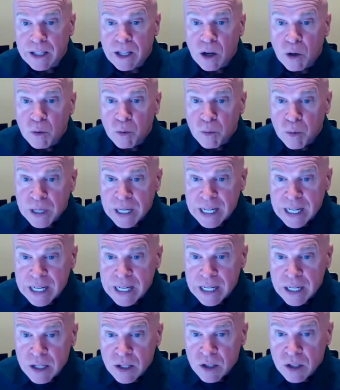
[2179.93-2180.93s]
The
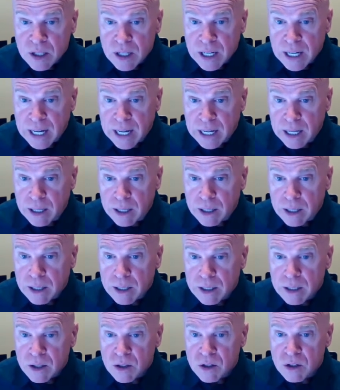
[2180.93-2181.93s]
reasoning.
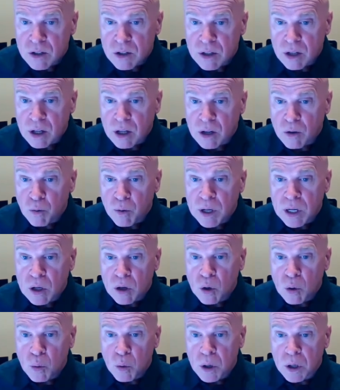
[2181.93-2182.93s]
This is a
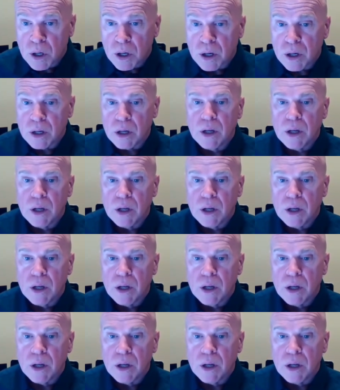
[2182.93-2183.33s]
critical word.